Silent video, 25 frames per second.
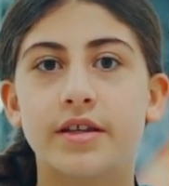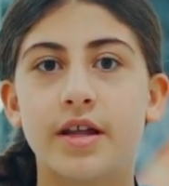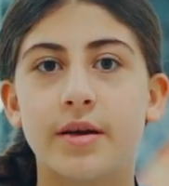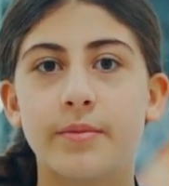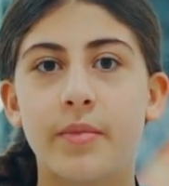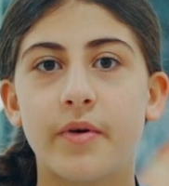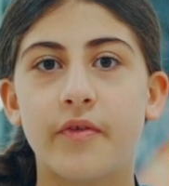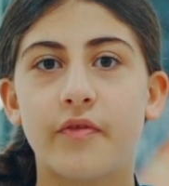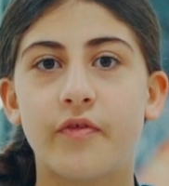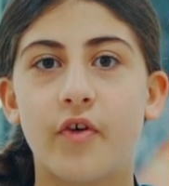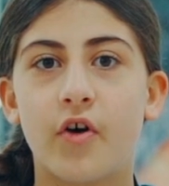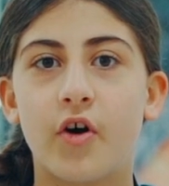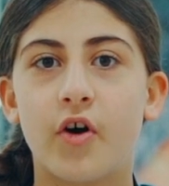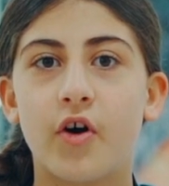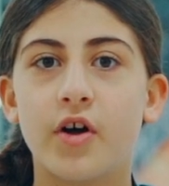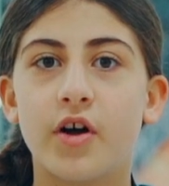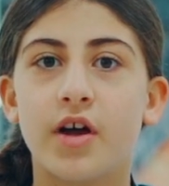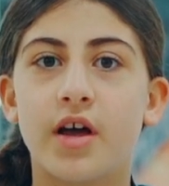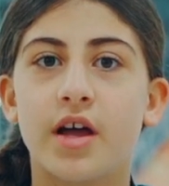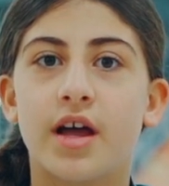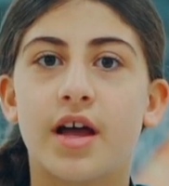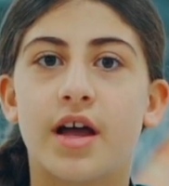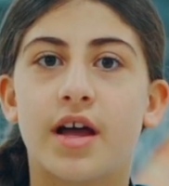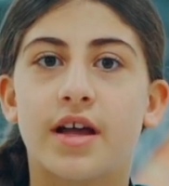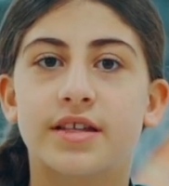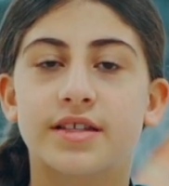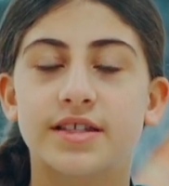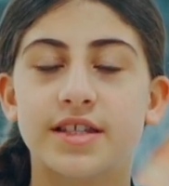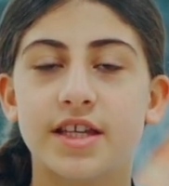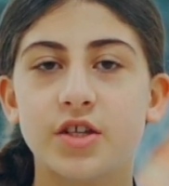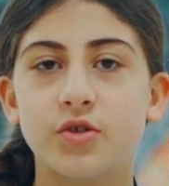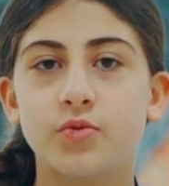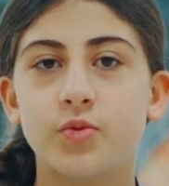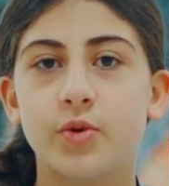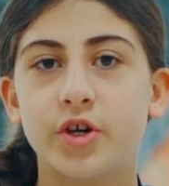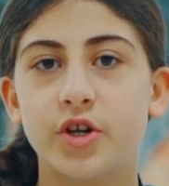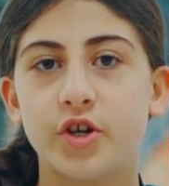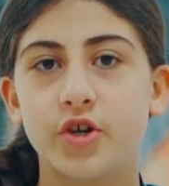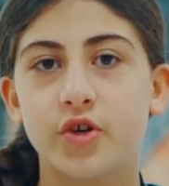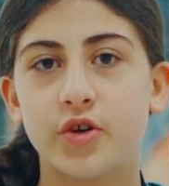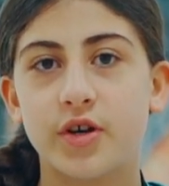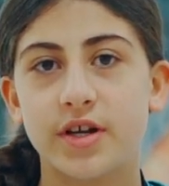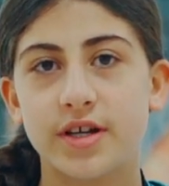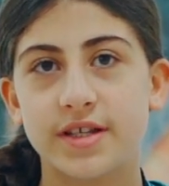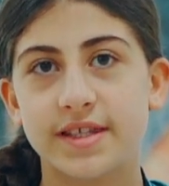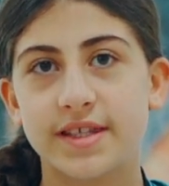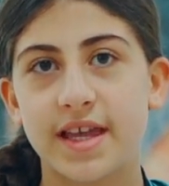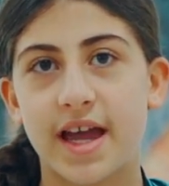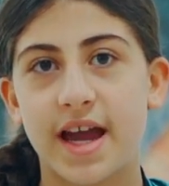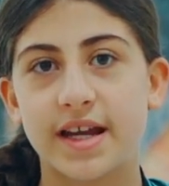Number 4, sit where
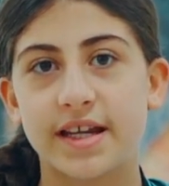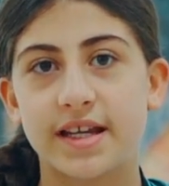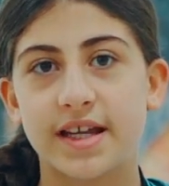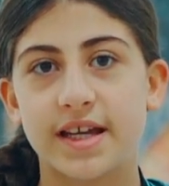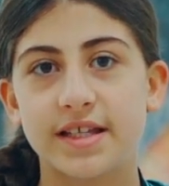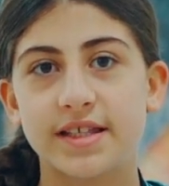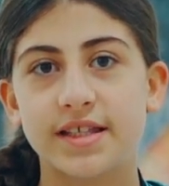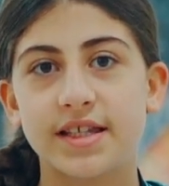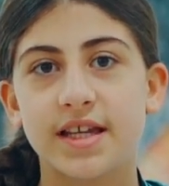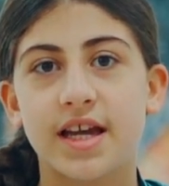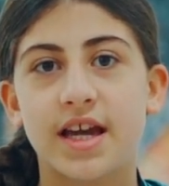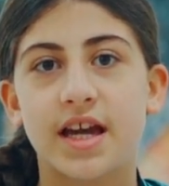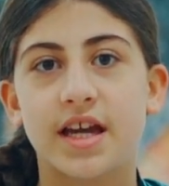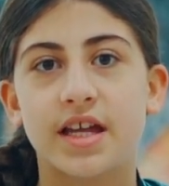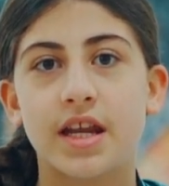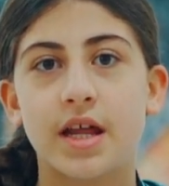you're assigned.